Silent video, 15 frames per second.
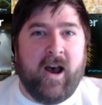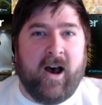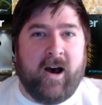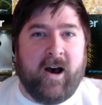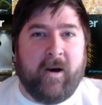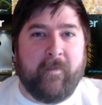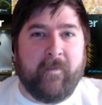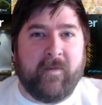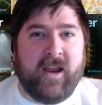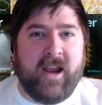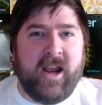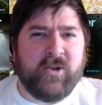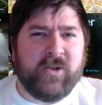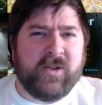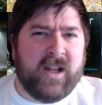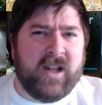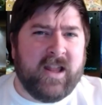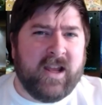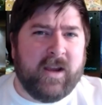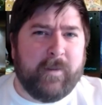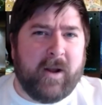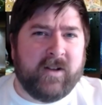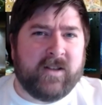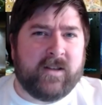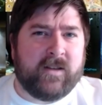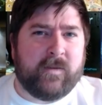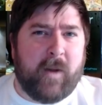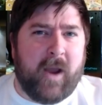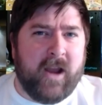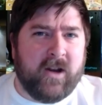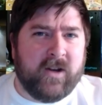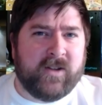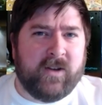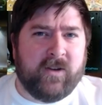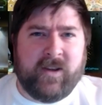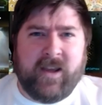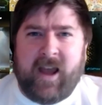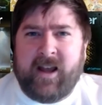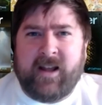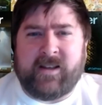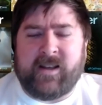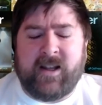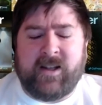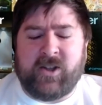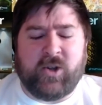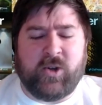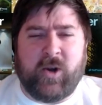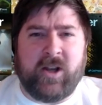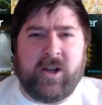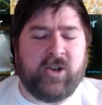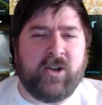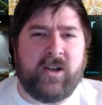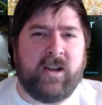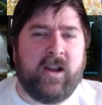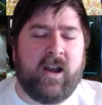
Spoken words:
The interesting thing about spider silk, yeah, it's stretchy.